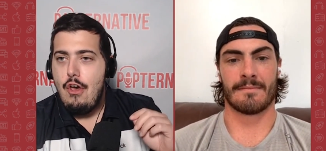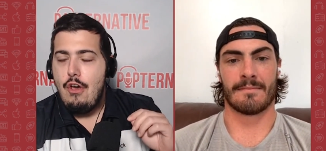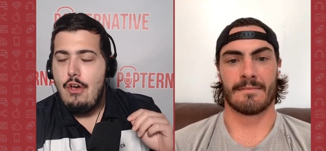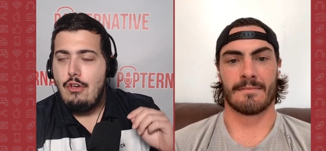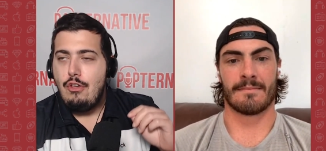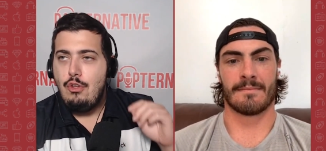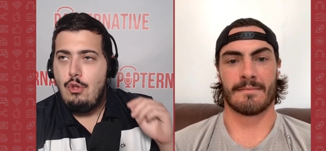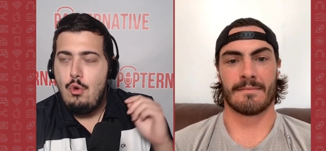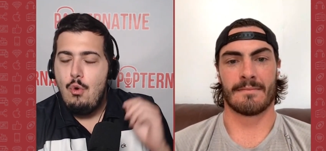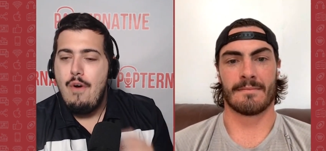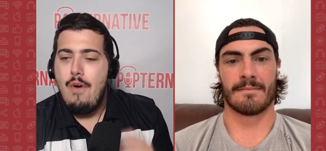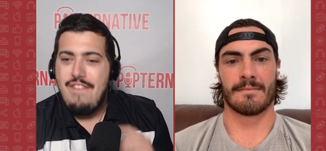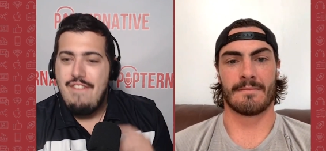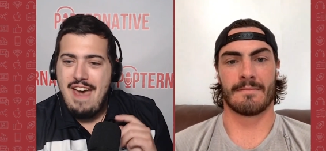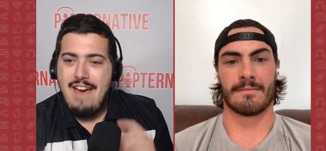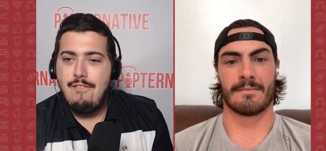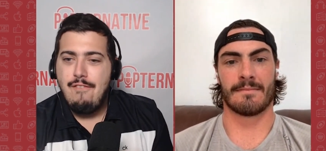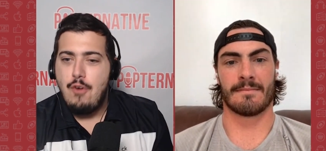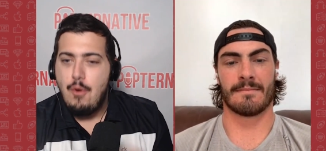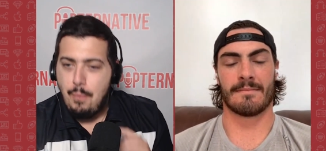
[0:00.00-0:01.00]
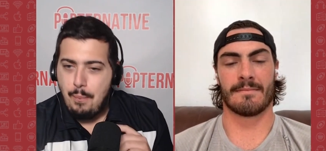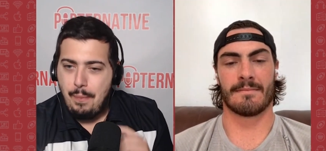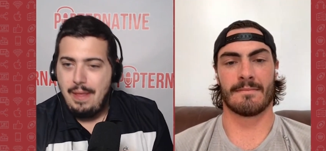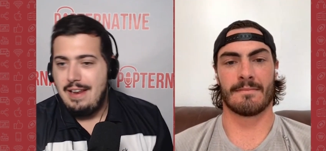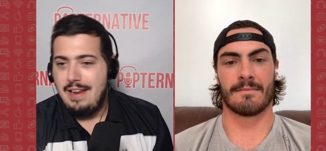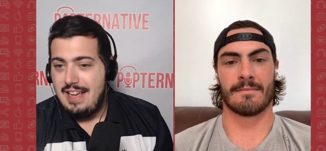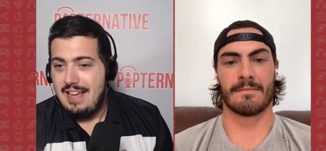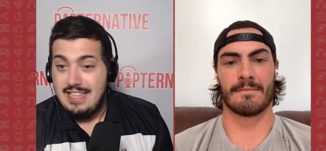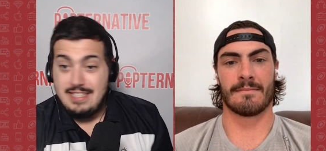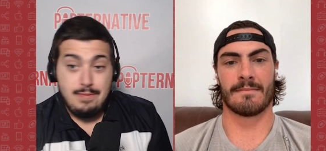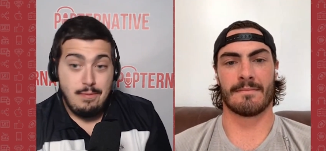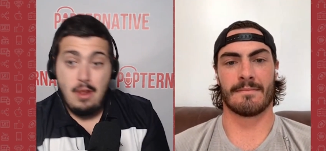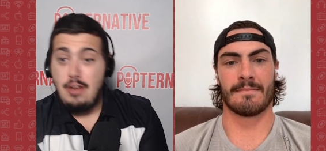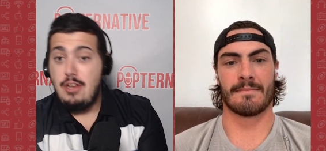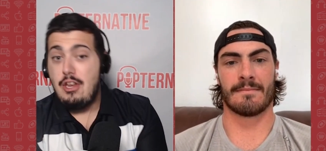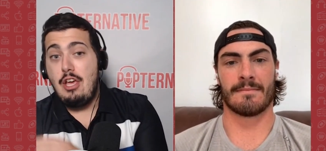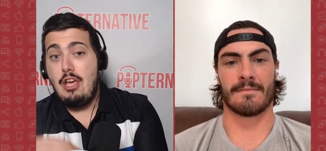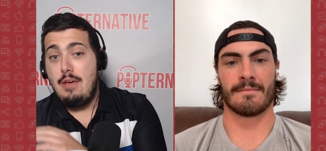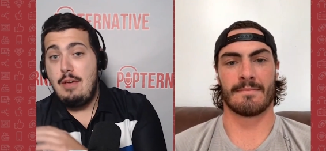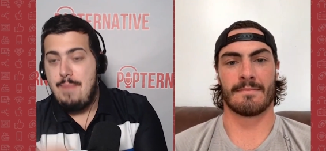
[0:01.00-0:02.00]
Speaker 1: you have ever played against? I'm not
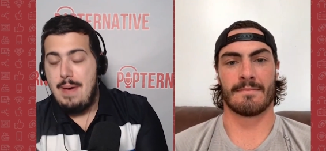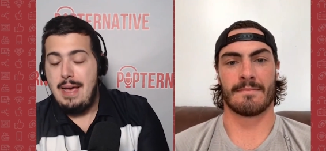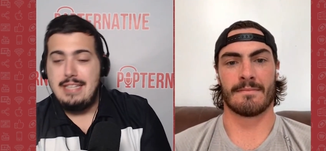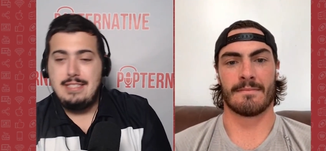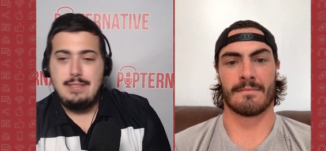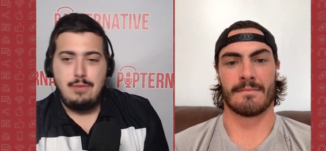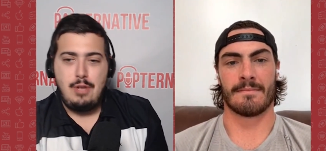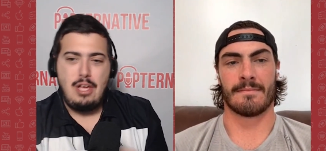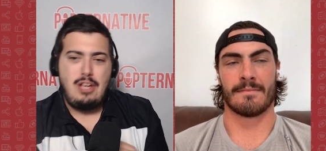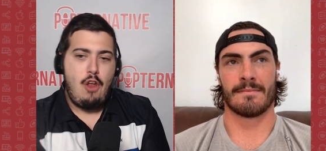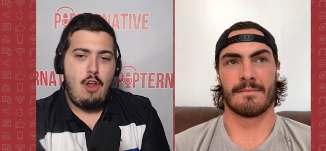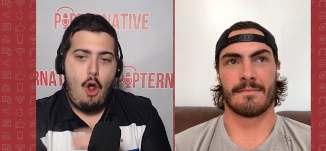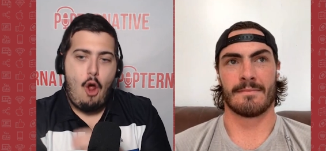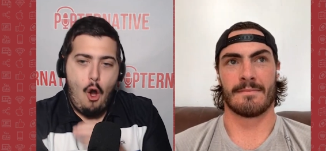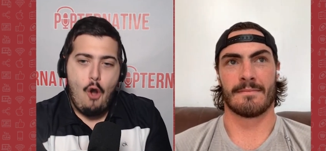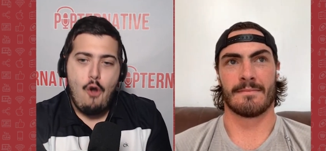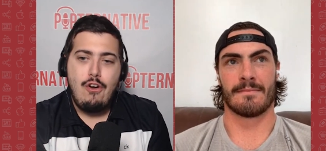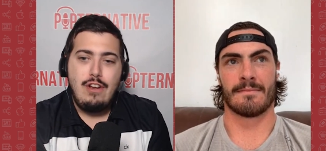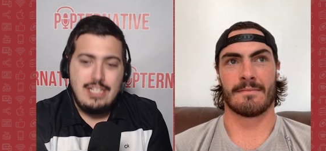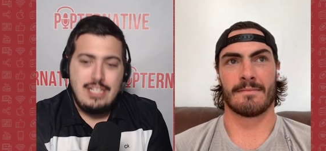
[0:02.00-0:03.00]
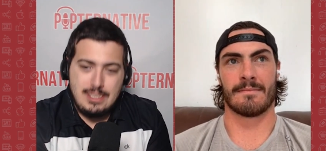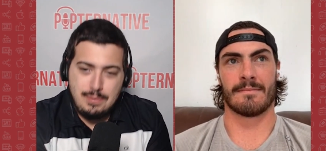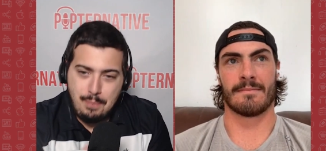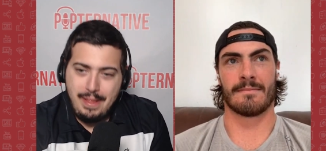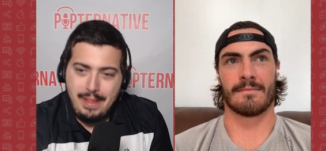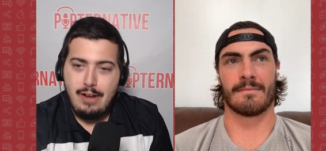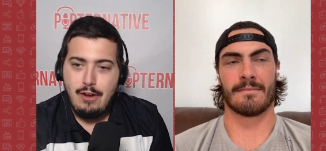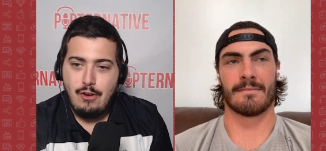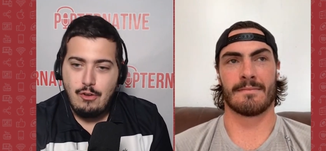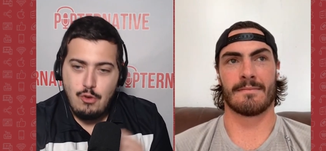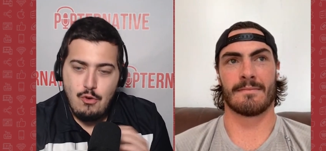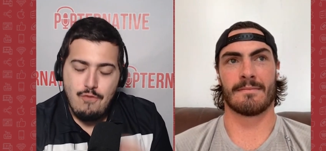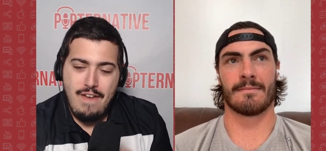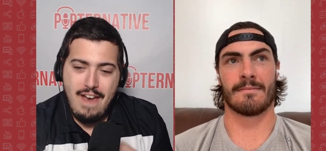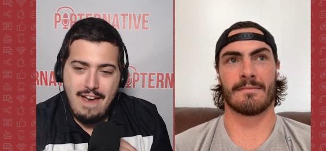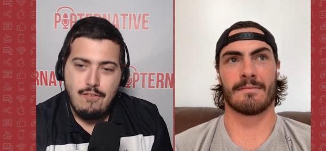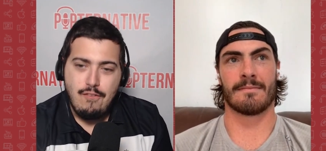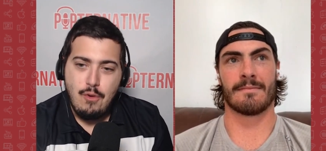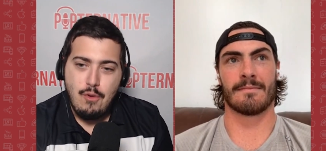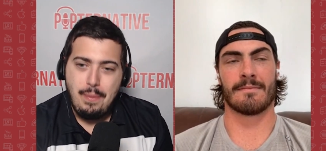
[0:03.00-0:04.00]
talking best. I'm talking the hardest player you've
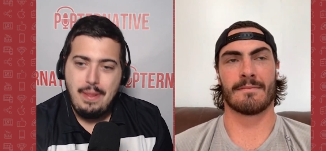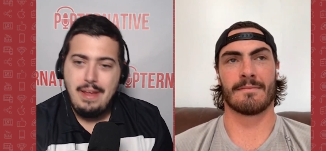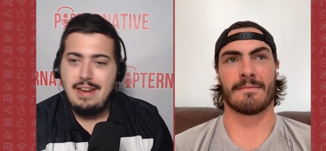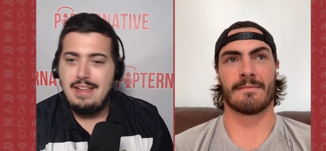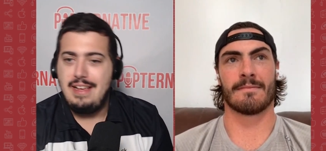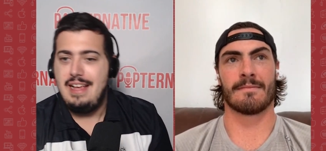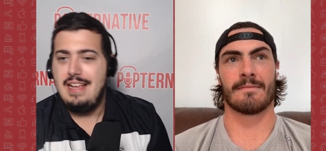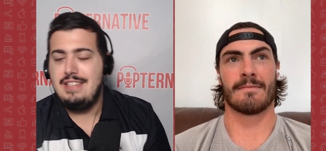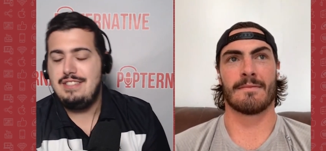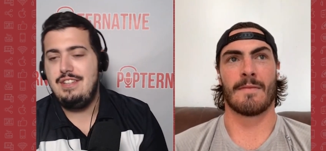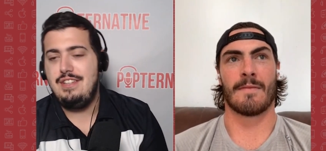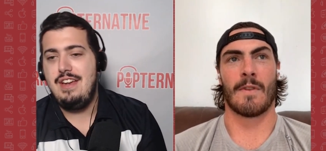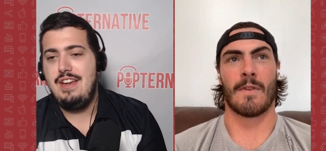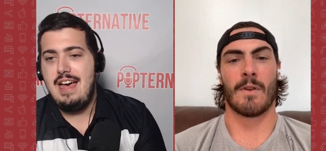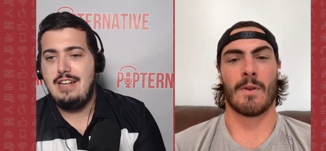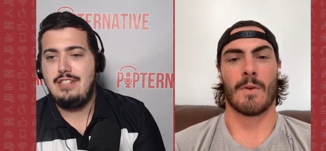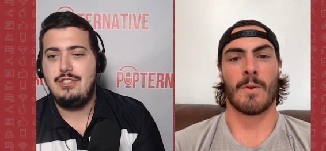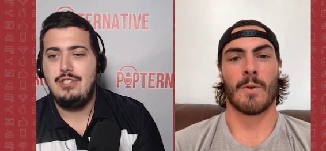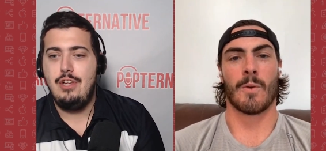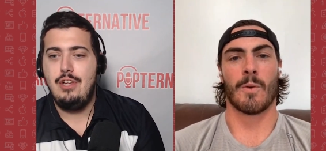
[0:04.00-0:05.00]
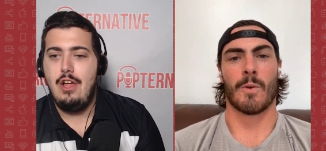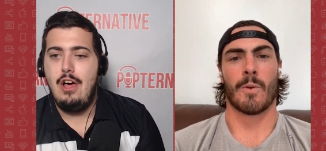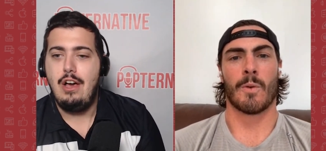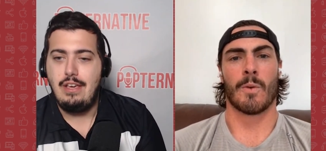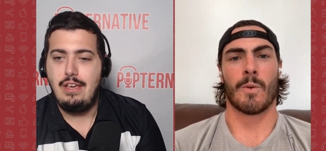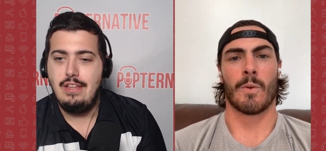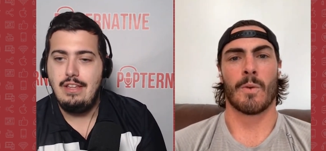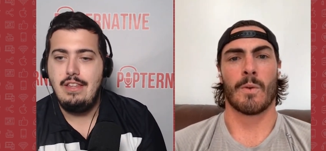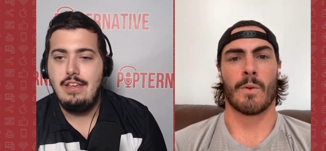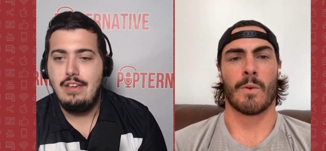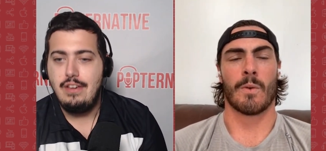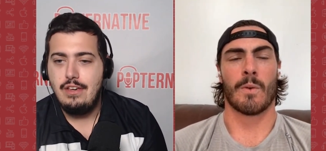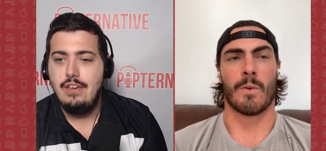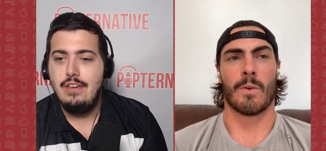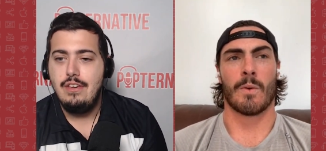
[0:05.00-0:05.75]
ever played against in National Hockey League.